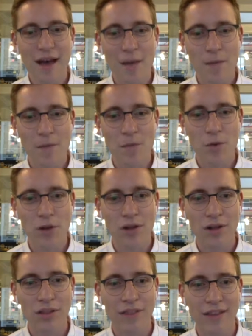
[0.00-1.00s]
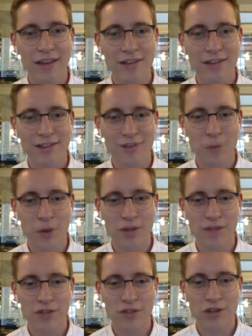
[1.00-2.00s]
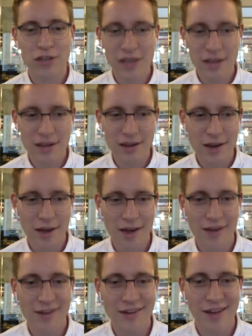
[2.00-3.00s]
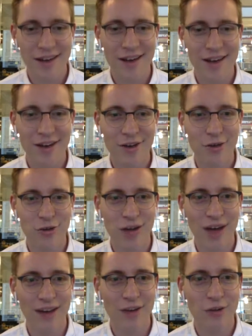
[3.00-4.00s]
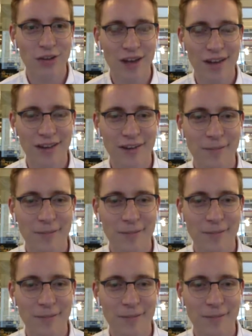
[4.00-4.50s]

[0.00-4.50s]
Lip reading: Well, thanks everybody for tuning in, and good night and good luck.